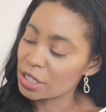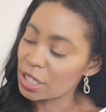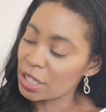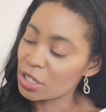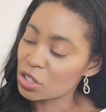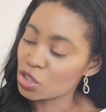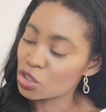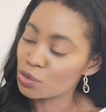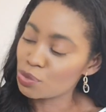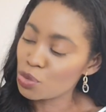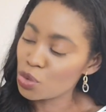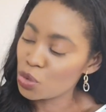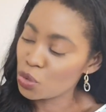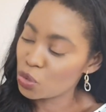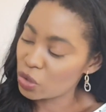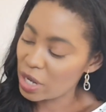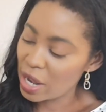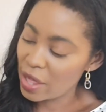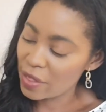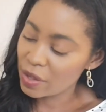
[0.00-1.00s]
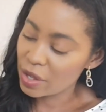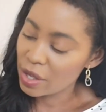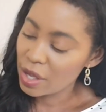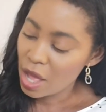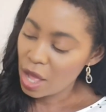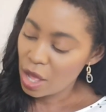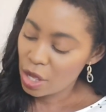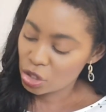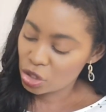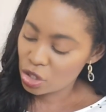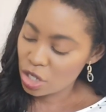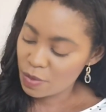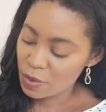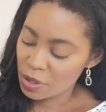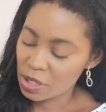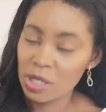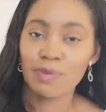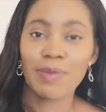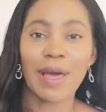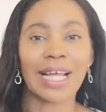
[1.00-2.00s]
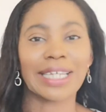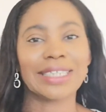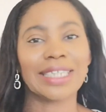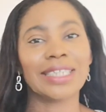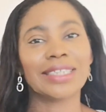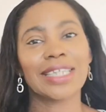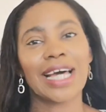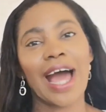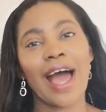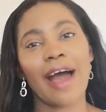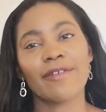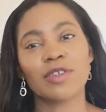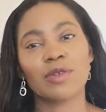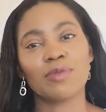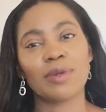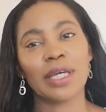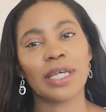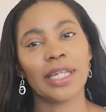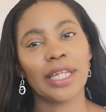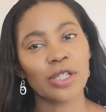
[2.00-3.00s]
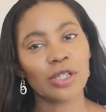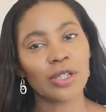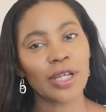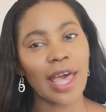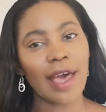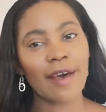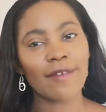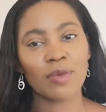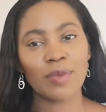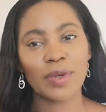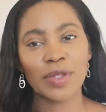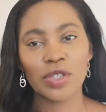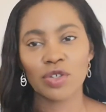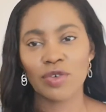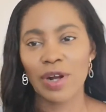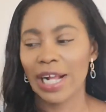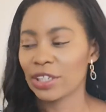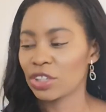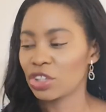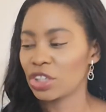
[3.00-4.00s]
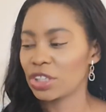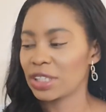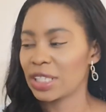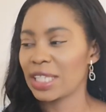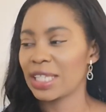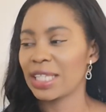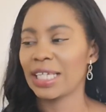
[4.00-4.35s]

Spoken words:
in a smooth leather, so I'm expecting to have to be a little careful with scratches and